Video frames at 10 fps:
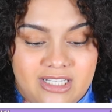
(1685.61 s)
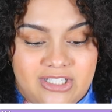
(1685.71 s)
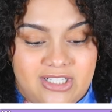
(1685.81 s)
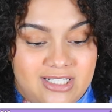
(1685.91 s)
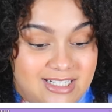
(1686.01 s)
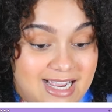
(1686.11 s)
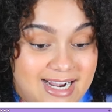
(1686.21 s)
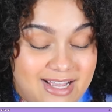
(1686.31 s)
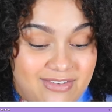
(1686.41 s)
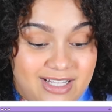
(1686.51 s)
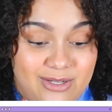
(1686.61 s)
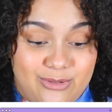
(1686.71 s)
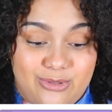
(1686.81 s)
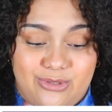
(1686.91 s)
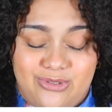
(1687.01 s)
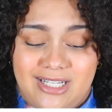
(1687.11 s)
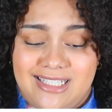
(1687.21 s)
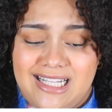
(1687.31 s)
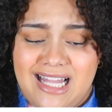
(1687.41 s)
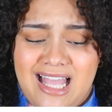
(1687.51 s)
She denied everything. Ooh,
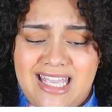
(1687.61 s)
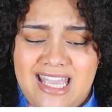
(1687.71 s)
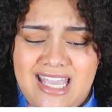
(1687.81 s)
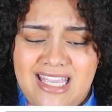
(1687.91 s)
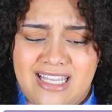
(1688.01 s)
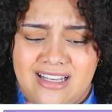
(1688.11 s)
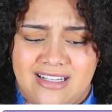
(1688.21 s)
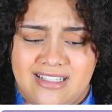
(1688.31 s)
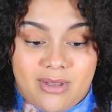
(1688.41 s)
not the lying.